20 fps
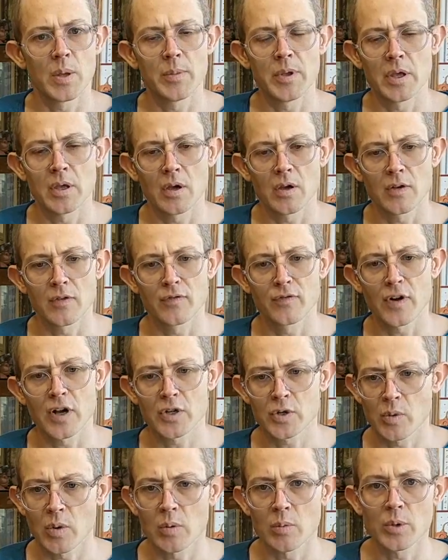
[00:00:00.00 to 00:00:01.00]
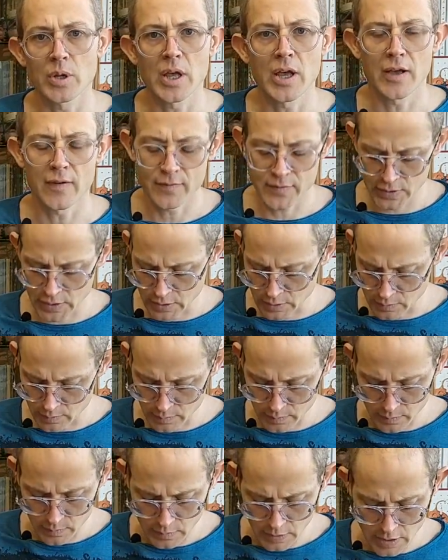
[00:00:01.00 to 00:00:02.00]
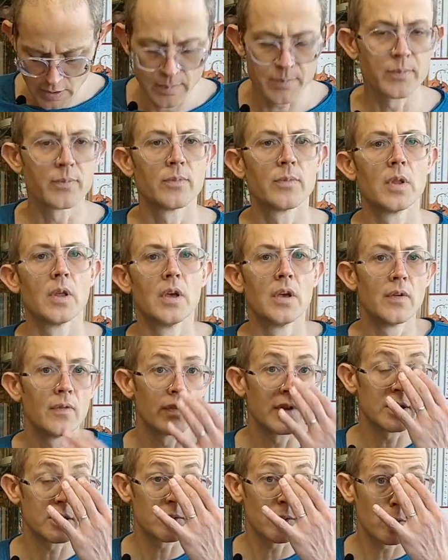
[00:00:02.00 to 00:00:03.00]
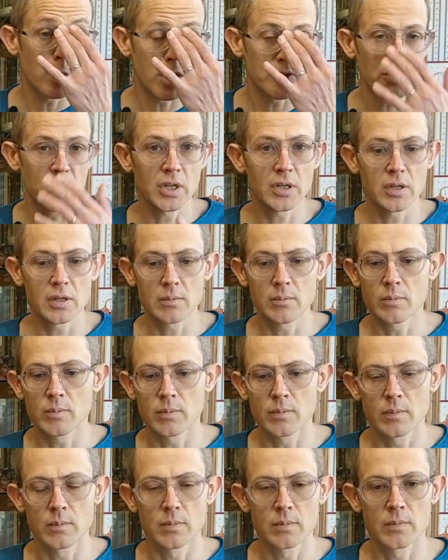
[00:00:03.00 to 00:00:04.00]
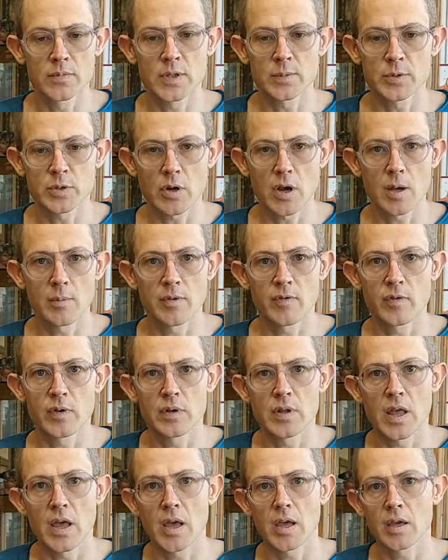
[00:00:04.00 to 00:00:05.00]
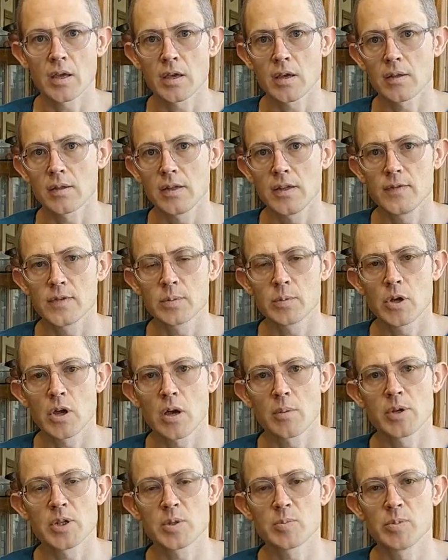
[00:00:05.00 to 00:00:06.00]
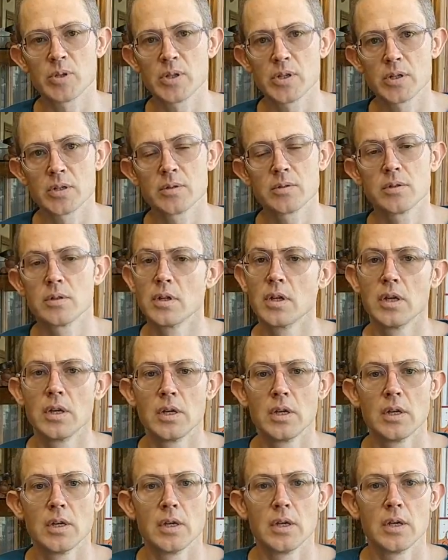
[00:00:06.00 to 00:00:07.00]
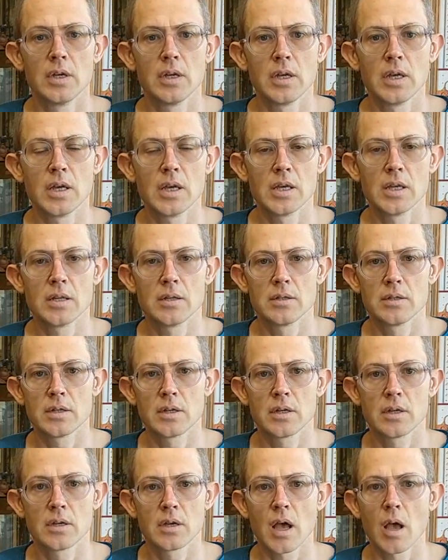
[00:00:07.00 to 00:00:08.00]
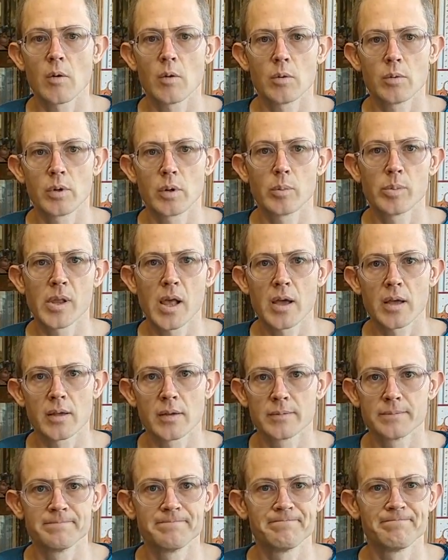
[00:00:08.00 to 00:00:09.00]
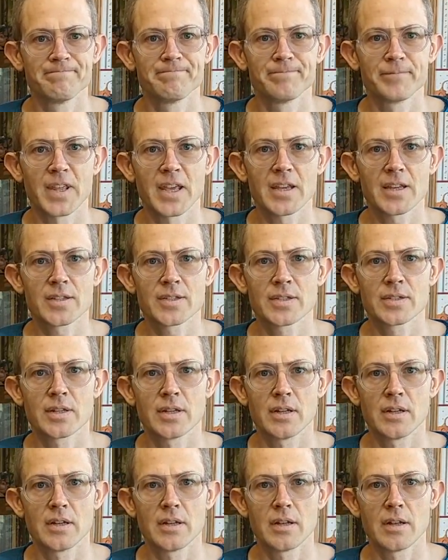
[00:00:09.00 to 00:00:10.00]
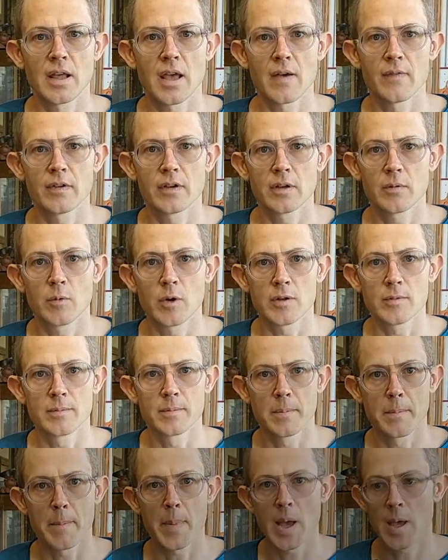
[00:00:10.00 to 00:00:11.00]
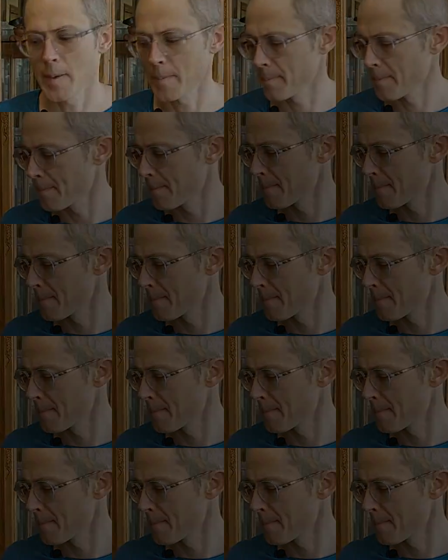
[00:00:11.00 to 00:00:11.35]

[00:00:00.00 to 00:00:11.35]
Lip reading: maybe a fresh one would have. So yeah, thanks for watching. Subscribe if you'd like. Leave some comments below, and I will reply. Thanks, and have a good one. Bye.